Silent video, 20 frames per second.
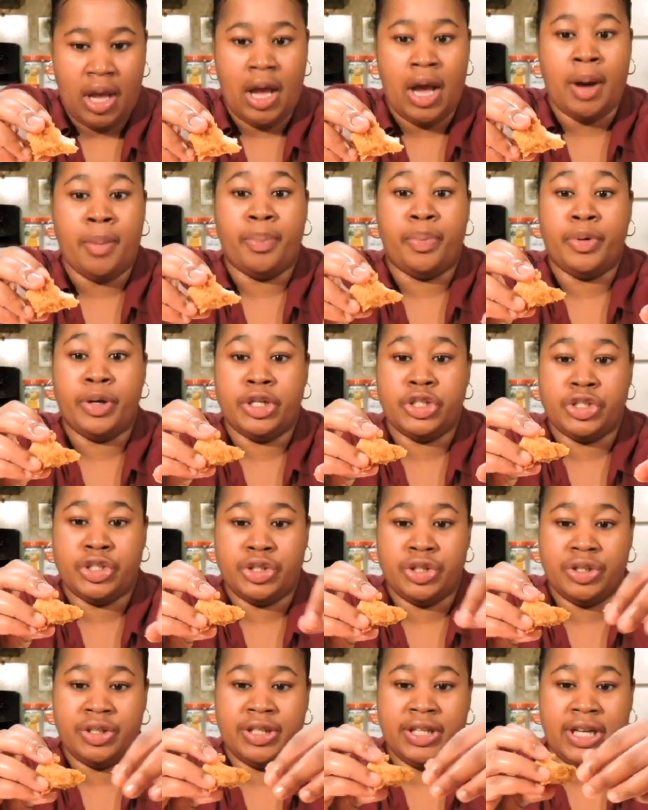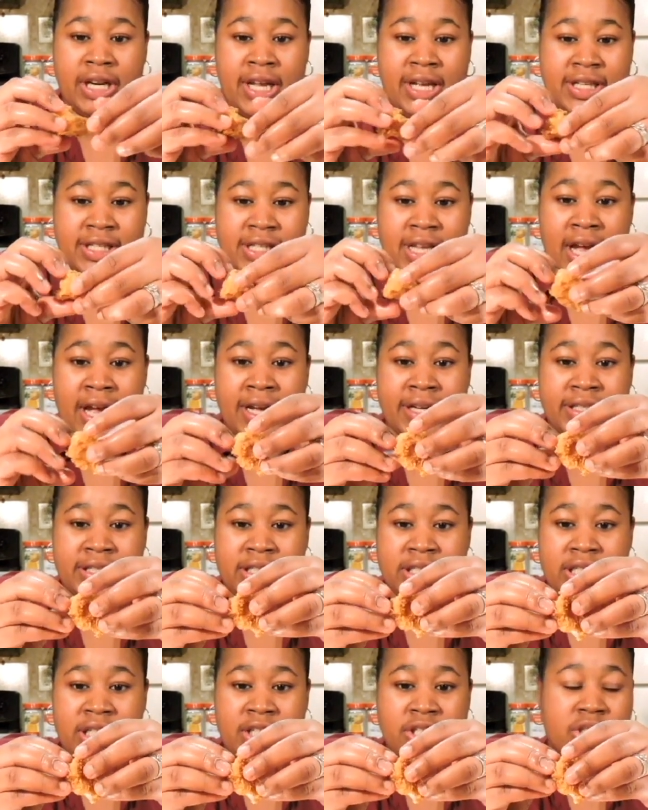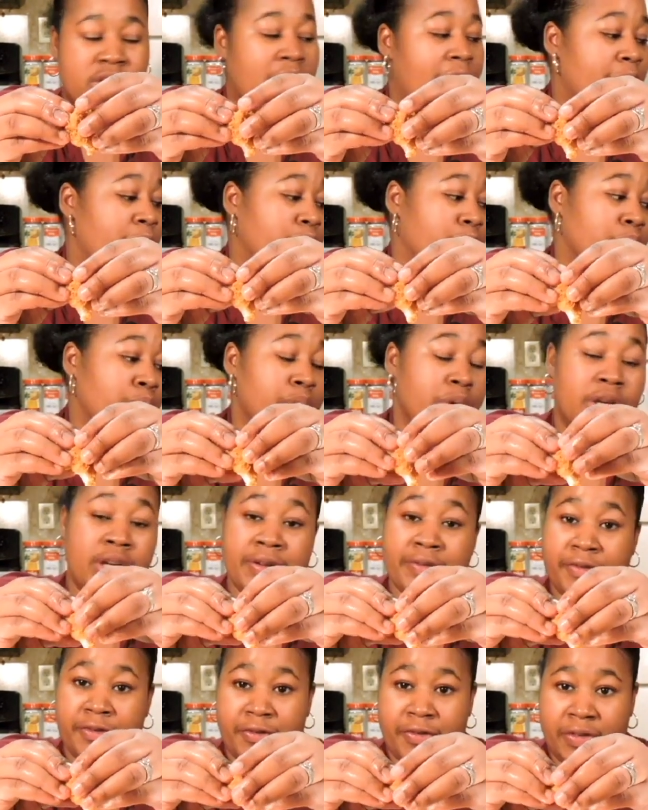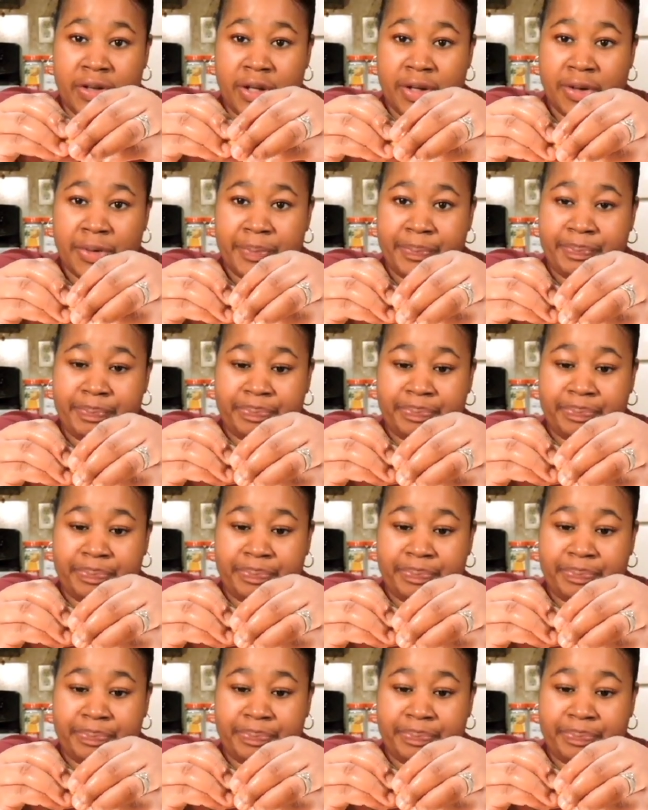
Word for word: I'm pretty sure that anxiety is like rooted in fear